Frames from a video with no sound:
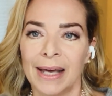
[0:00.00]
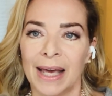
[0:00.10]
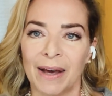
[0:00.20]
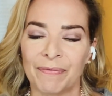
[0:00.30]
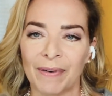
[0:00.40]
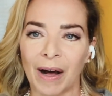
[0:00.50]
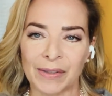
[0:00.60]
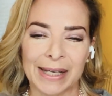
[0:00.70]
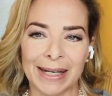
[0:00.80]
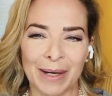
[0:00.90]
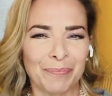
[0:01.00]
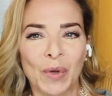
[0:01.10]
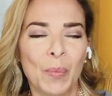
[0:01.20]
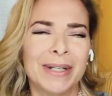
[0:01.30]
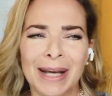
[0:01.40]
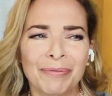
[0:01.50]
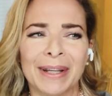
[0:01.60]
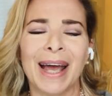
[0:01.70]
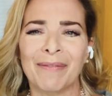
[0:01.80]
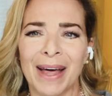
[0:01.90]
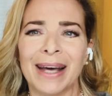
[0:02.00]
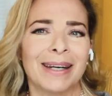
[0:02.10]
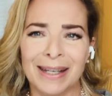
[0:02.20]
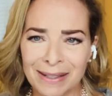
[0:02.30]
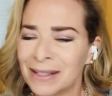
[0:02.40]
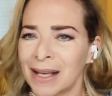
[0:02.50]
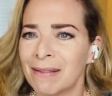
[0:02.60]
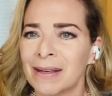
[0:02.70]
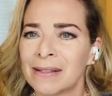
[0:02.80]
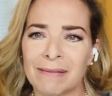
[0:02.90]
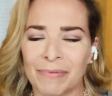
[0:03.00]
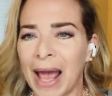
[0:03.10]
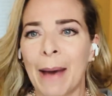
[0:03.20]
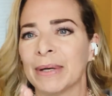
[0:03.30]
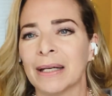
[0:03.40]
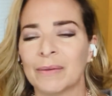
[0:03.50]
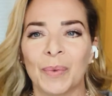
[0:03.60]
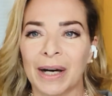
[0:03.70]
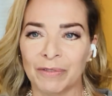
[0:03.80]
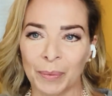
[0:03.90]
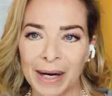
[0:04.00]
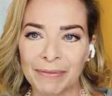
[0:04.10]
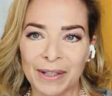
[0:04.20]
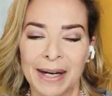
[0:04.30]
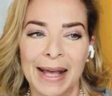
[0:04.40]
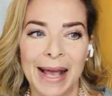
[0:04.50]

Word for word: If I'll say to him, We definitely have that. It's in this cabinet, whatever, whatever.